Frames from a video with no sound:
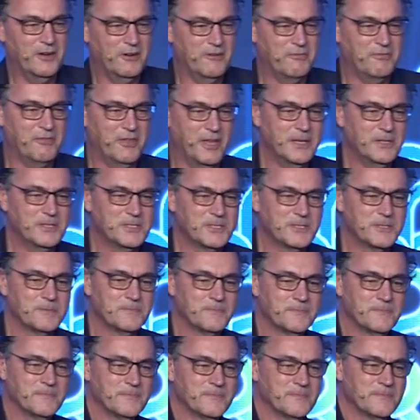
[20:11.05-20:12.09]
of Things.
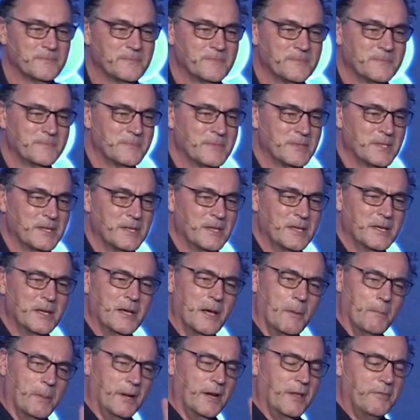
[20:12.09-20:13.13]

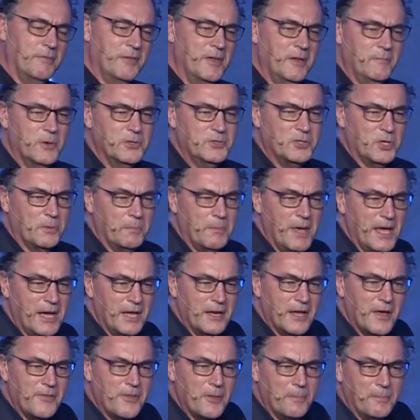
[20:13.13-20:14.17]
But I think we should make
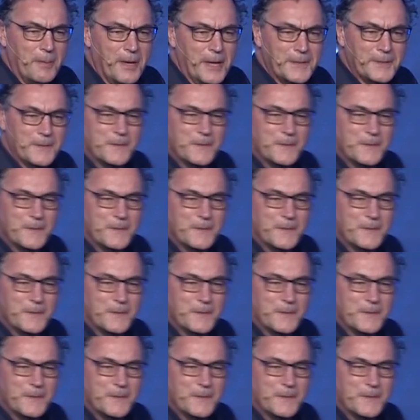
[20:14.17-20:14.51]
another bet.